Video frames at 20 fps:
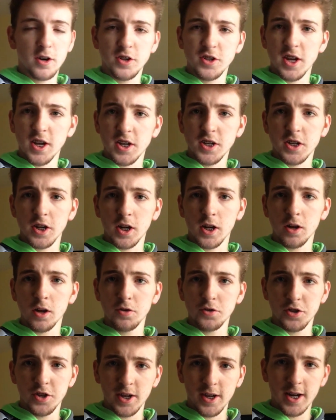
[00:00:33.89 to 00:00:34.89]
because Exeter
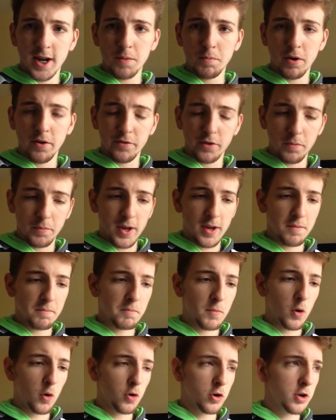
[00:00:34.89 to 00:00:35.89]
closed the gap after beating
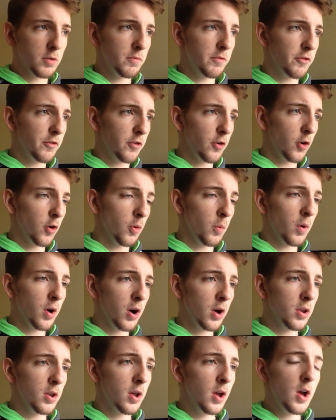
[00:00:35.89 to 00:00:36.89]
Morecambe
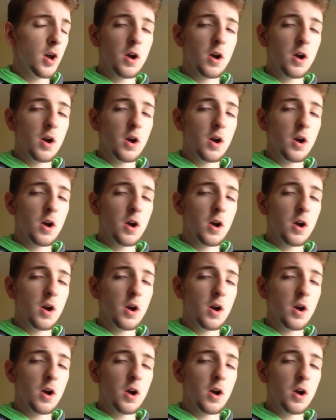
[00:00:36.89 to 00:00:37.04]
4-1.